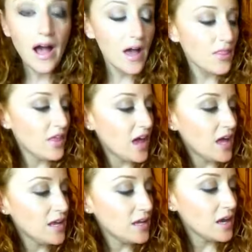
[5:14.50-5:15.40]
And
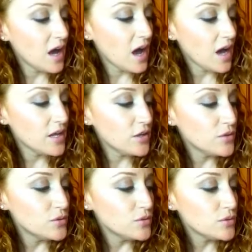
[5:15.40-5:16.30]
then I
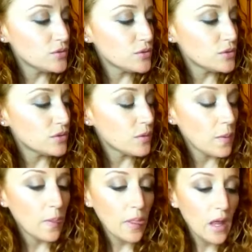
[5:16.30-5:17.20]
used
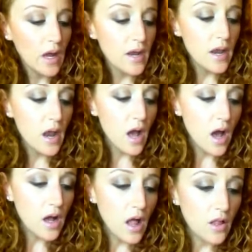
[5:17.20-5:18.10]

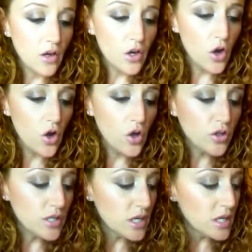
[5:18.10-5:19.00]
a color
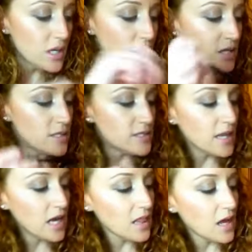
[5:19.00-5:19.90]
called
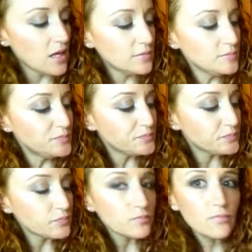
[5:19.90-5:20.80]
Nylon,
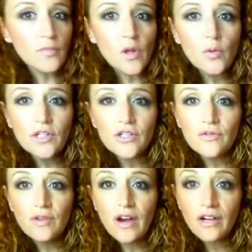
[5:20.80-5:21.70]
which is
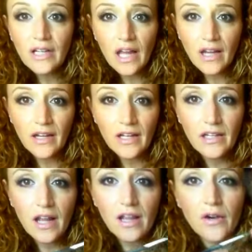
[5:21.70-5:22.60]
very light and
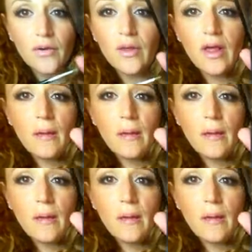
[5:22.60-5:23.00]
yellow.